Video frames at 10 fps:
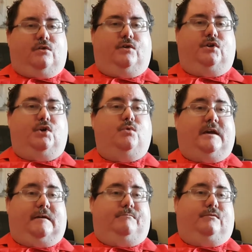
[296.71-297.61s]
the new
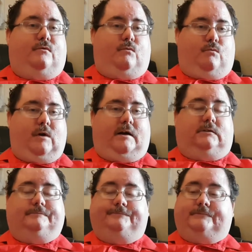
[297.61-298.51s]
hip
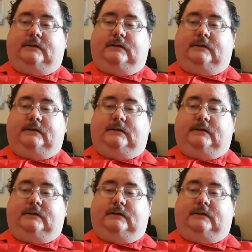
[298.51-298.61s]
well.